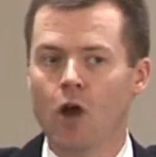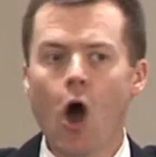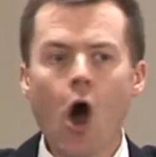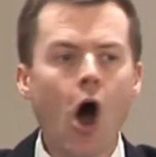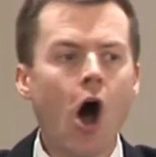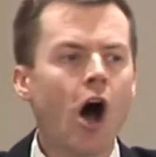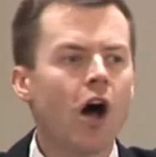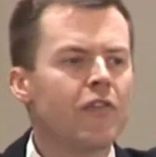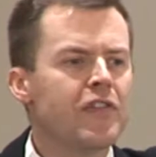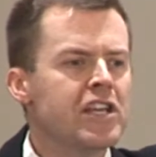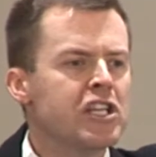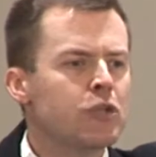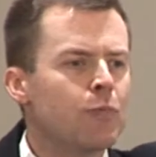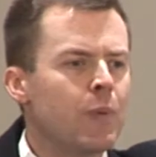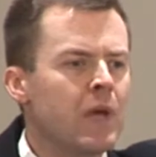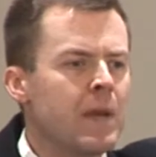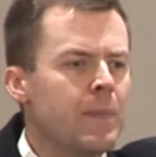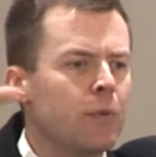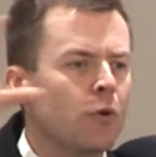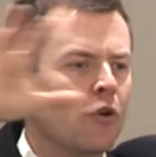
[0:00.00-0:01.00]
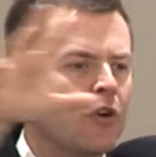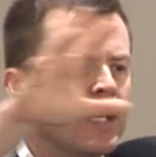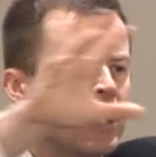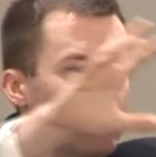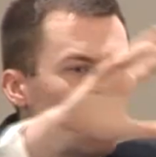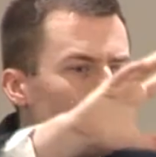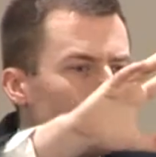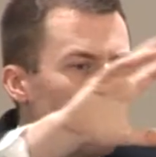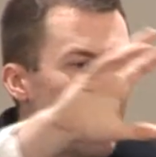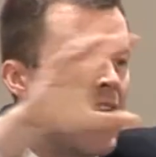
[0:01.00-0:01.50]
All these people are
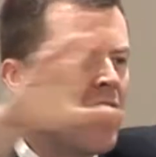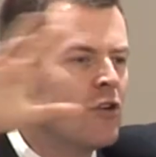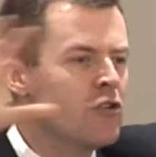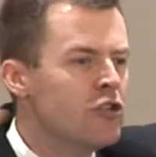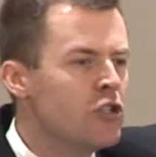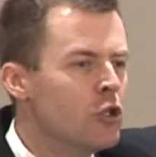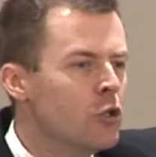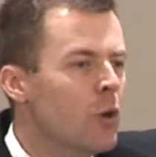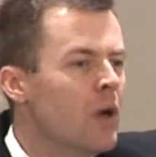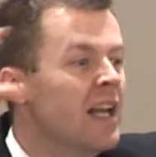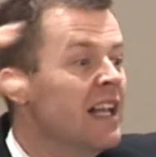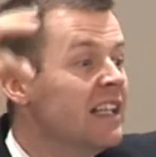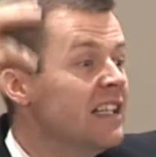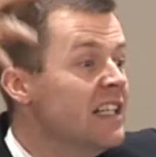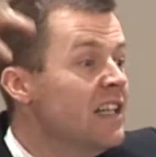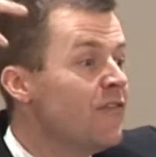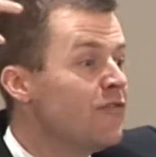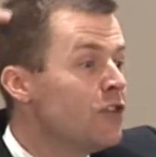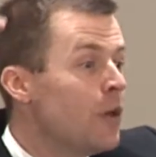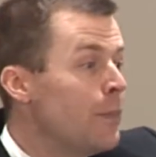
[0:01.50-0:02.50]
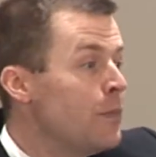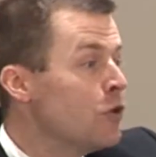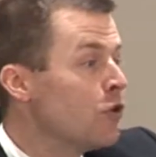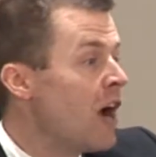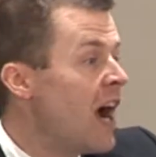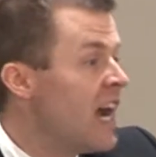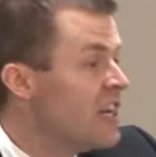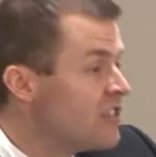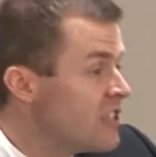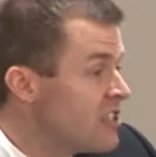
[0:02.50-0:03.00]
here around you. Lift up
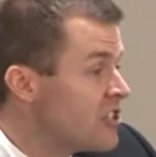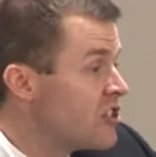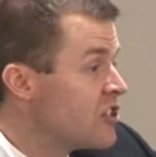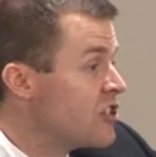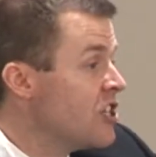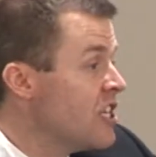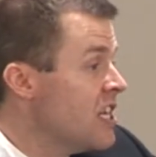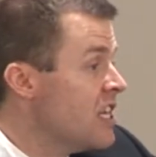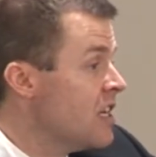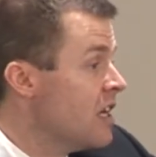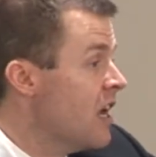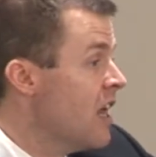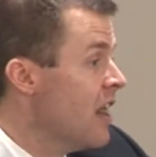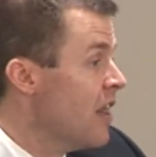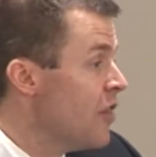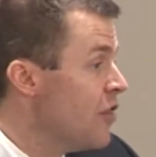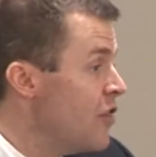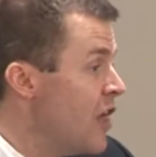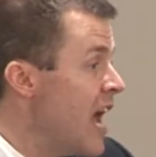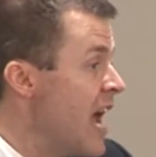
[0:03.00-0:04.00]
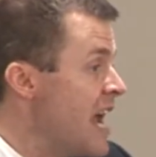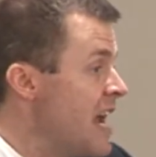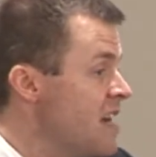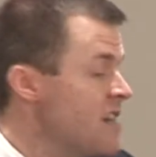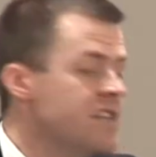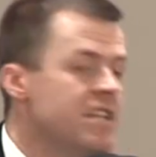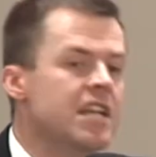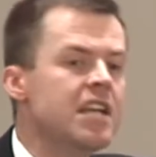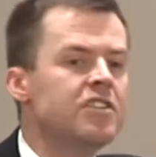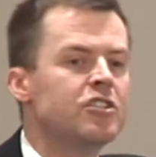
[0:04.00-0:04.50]
your eyes and see, they
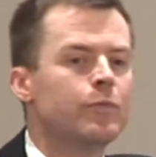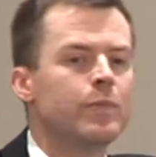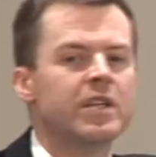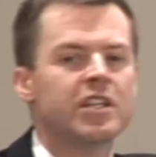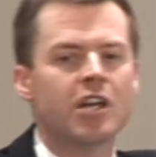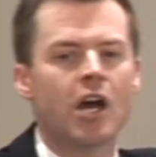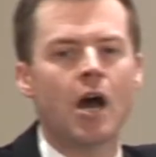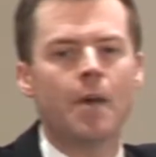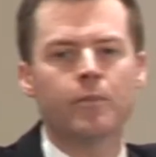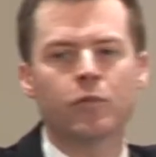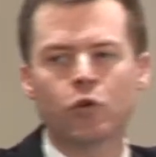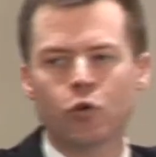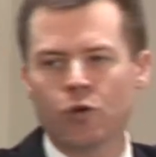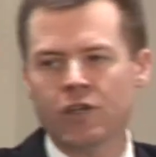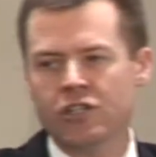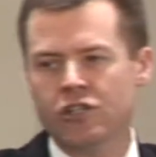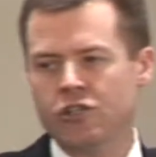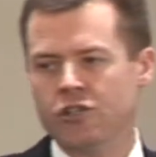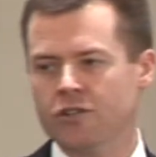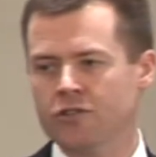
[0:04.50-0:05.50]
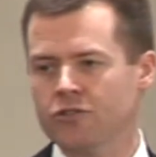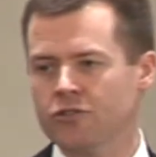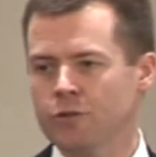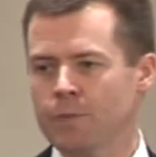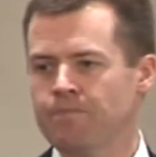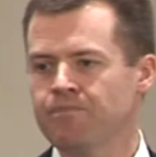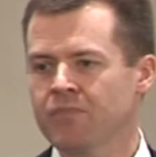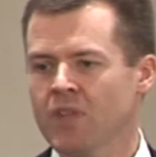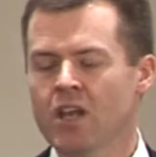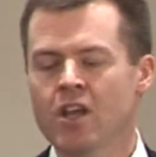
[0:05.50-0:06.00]
need to become
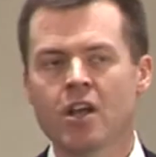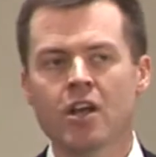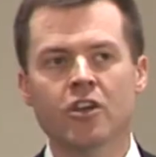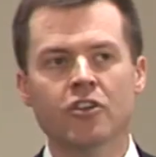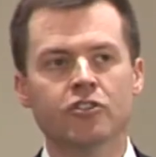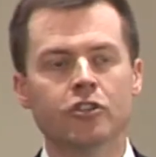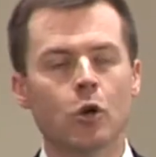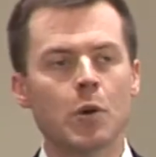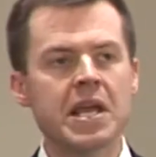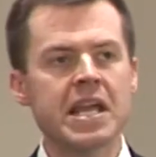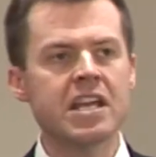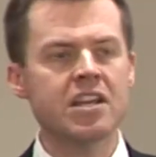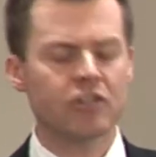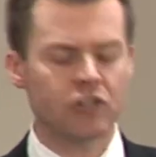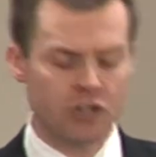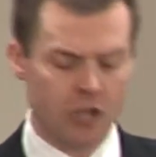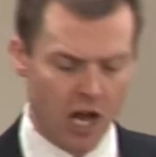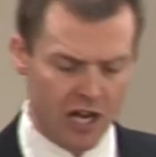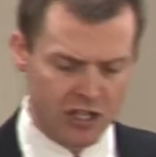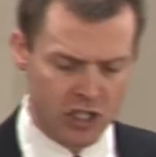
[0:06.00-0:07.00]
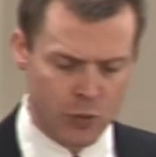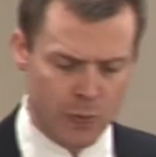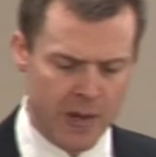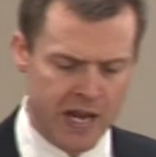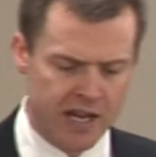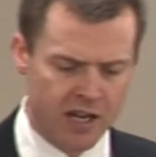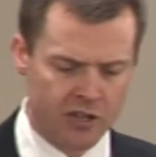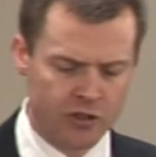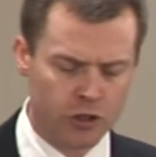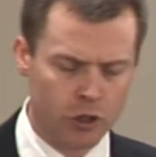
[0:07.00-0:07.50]
Christians. So he is not
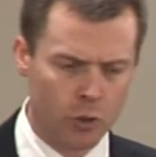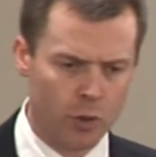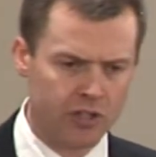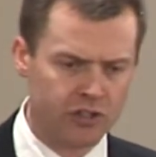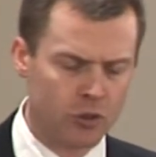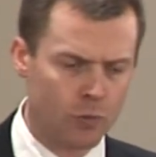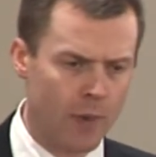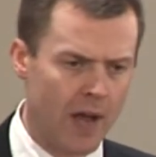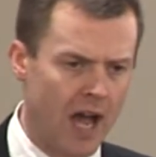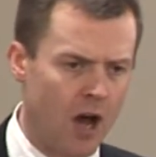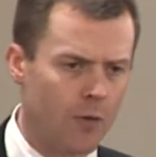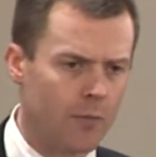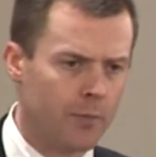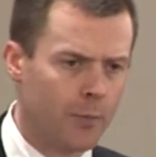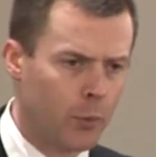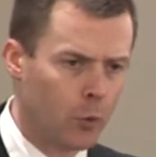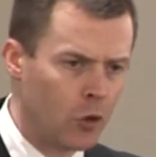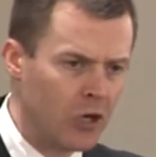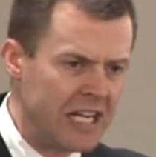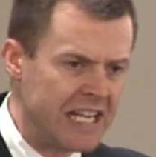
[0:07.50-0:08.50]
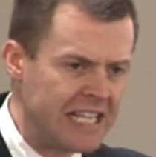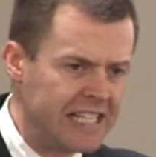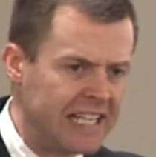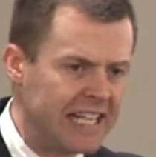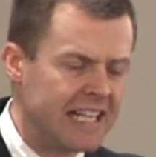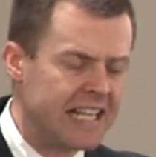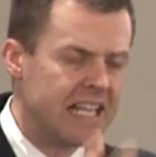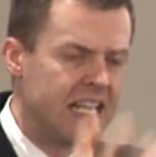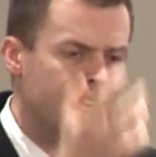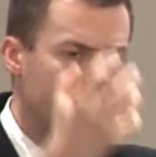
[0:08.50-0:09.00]
speaking to us about
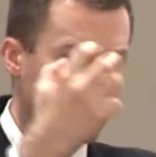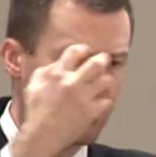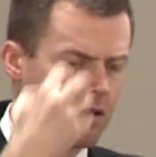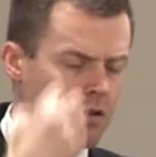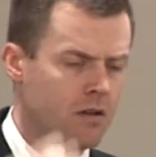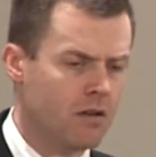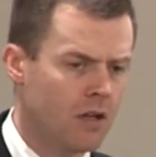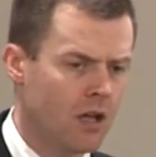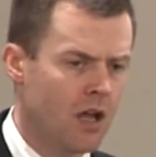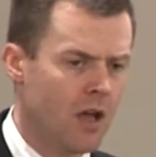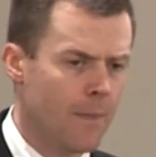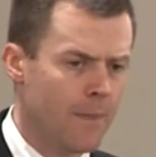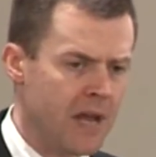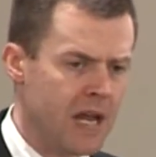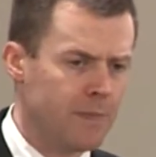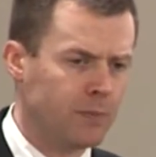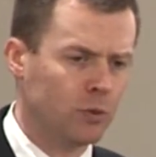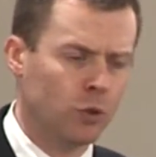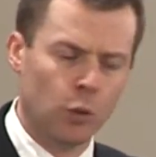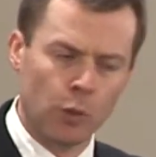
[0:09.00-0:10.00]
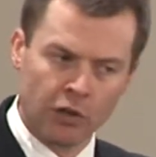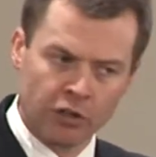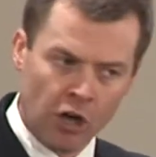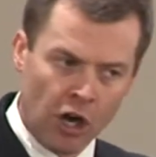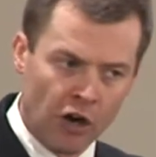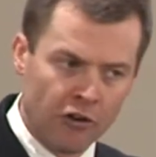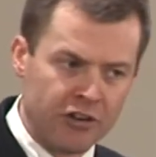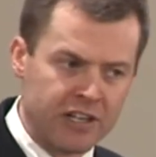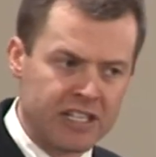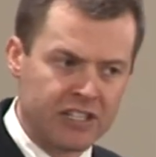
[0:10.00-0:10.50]
bringing in people who are
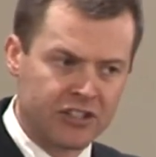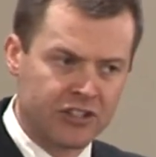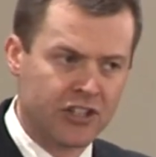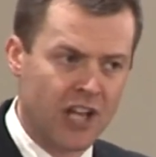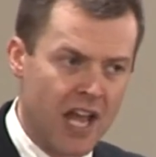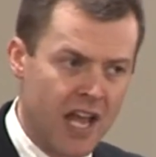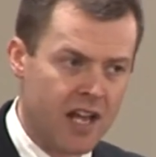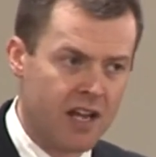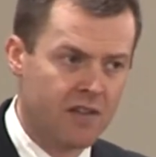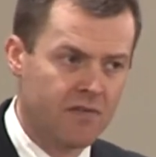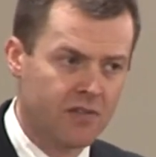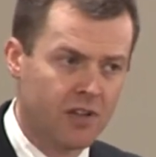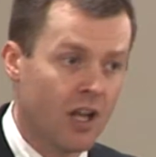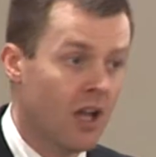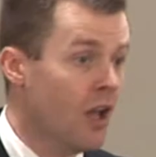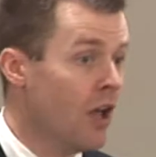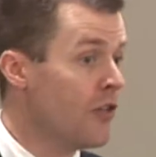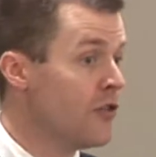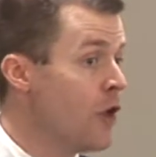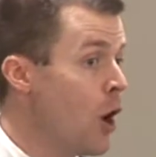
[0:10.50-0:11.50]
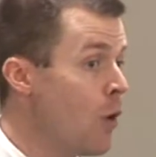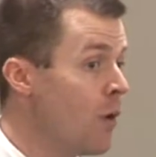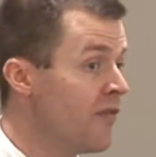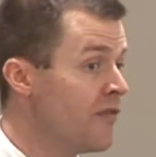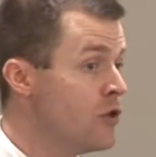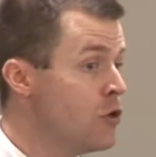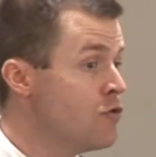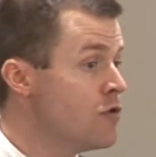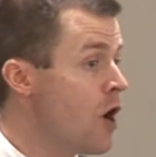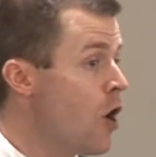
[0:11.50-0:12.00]
already saved, though
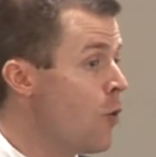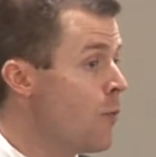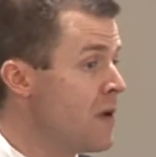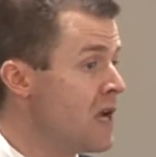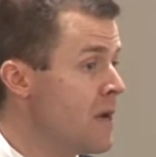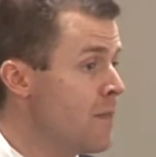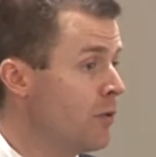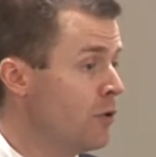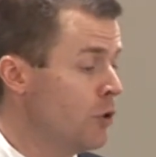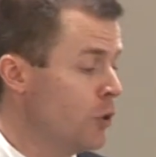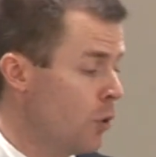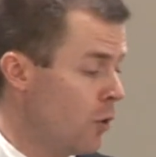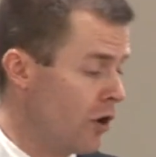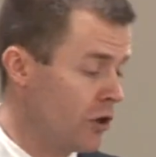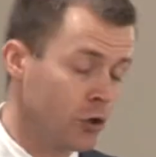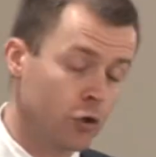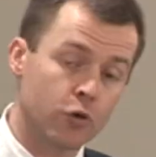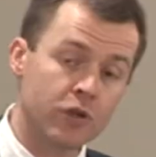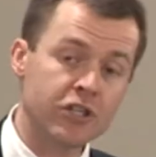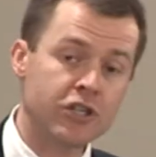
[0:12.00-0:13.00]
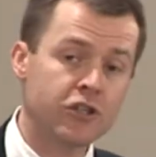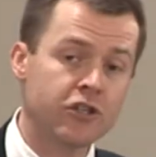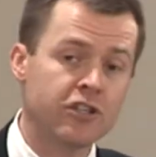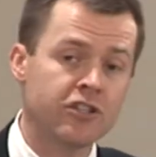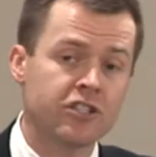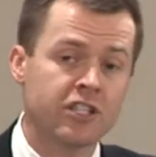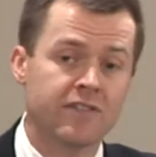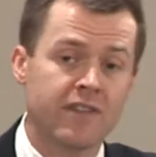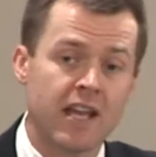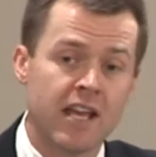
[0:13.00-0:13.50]
if you know people who are
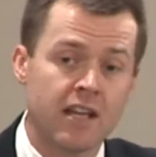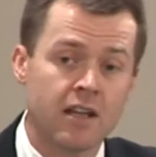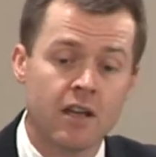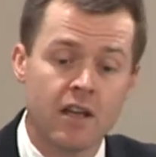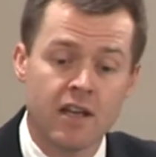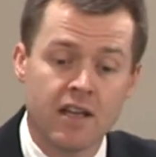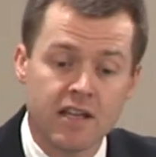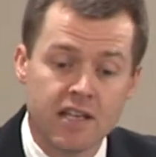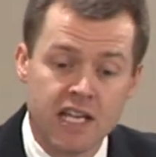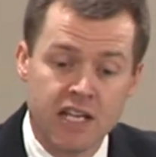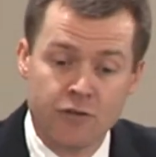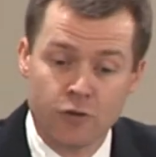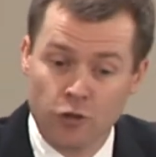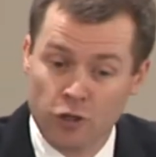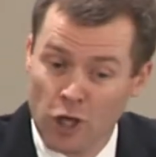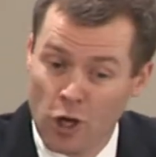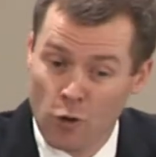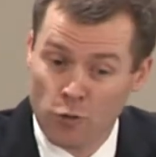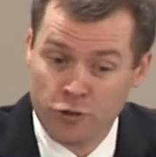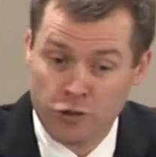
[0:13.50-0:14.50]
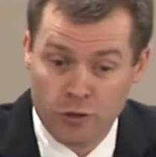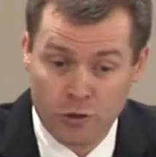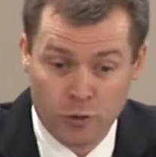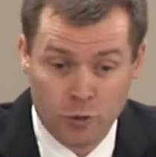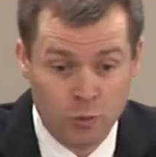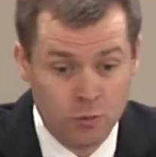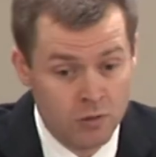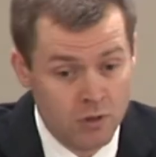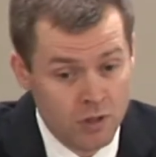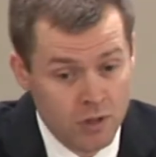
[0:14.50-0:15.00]
Christians and they either go
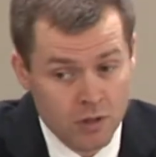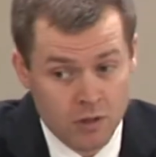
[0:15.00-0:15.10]
to